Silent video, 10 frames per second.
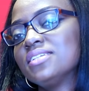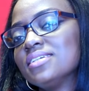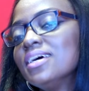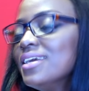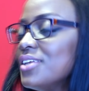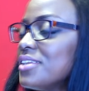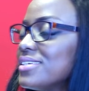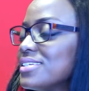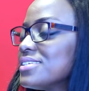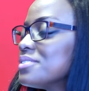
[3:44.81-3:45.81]
She, not
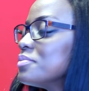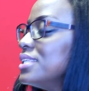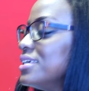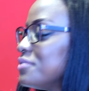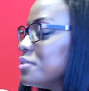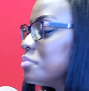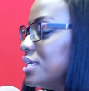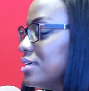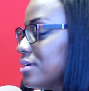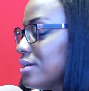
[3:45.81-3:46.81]
that she doesn't believe in me.